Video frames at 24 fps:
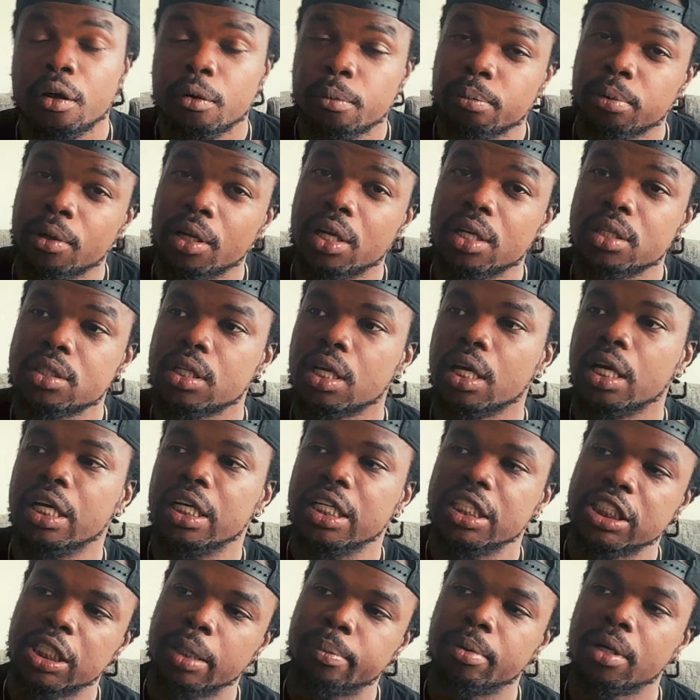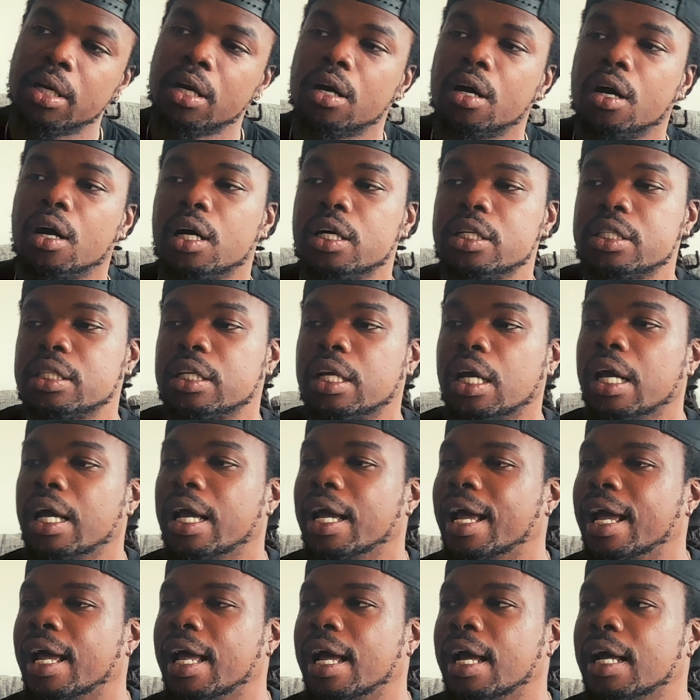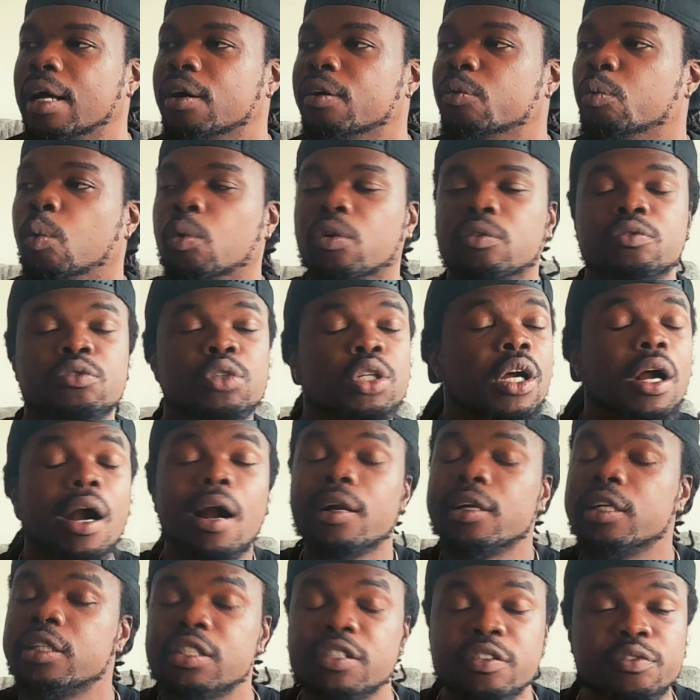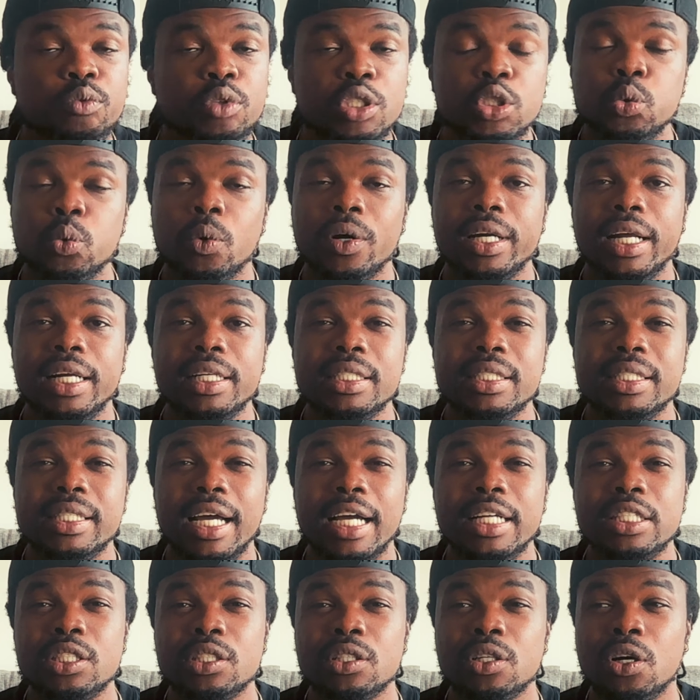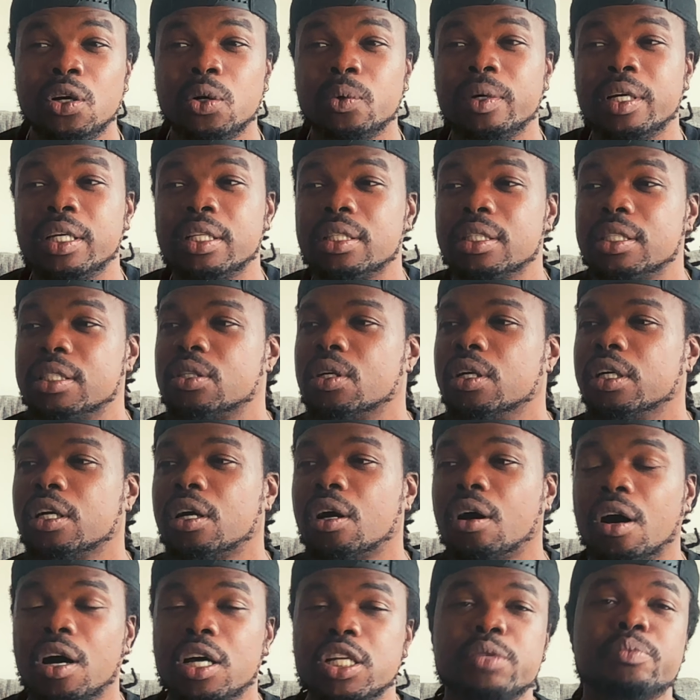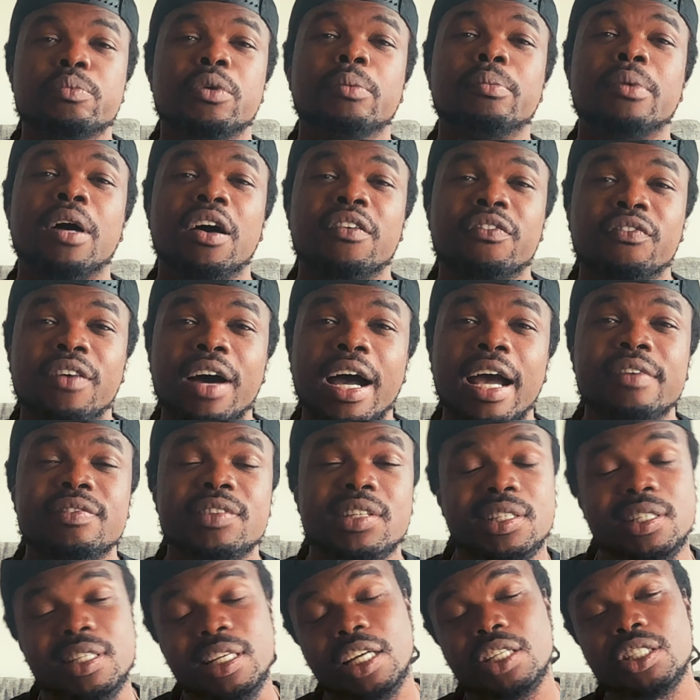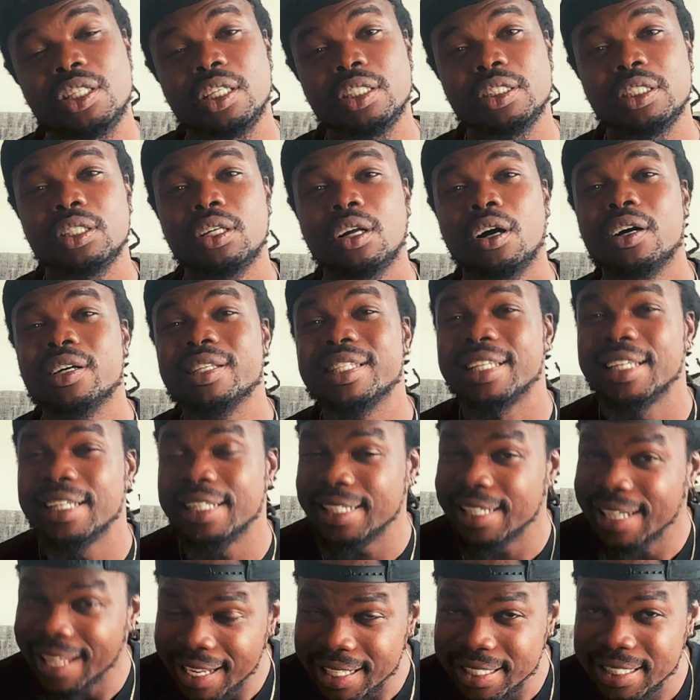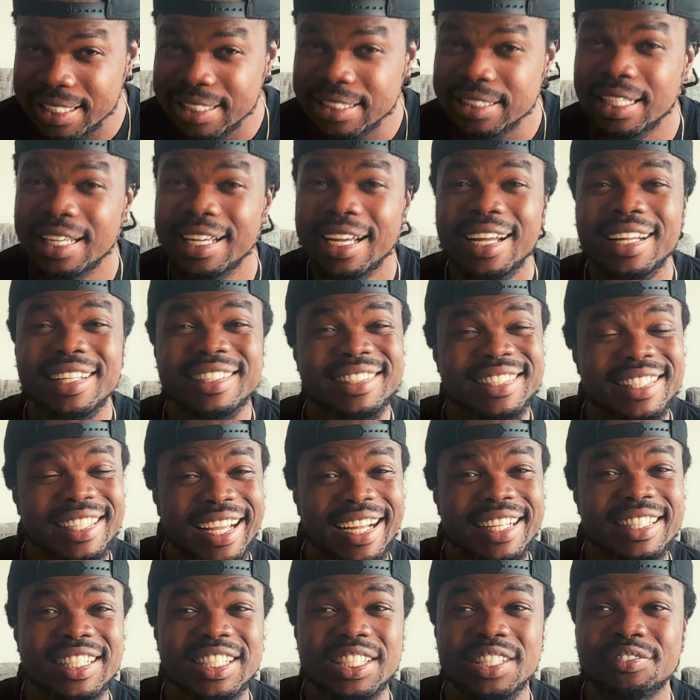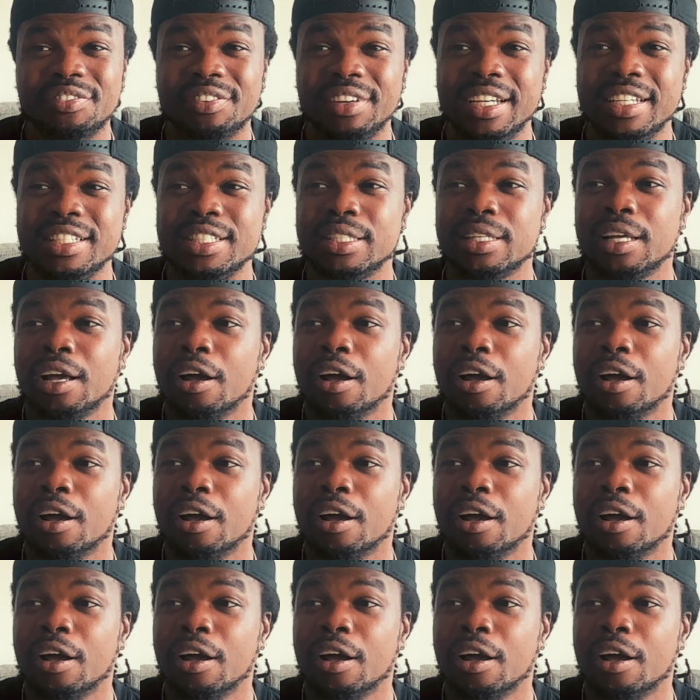plus shipping costs. Regardless of which one I decide to go with, it's gonna cost me about $500 to $600 Canadian to get this fixed,